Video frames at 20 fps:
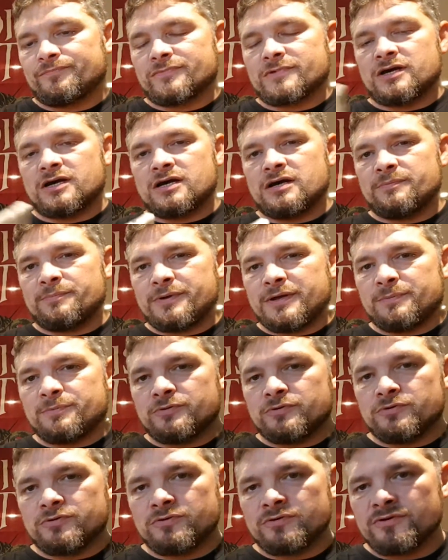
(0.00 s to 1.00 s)
Uh,
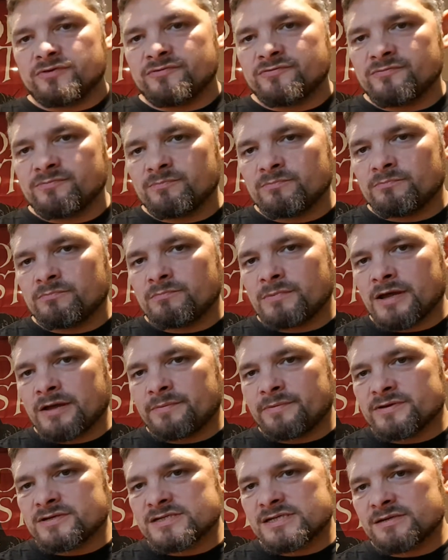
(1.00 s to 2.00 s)
people who have
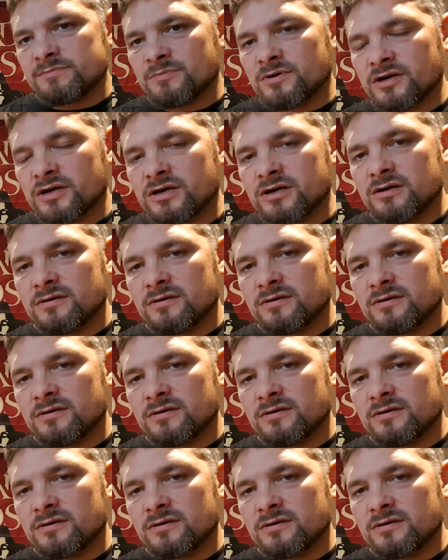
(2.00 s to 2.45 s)
maybe seen my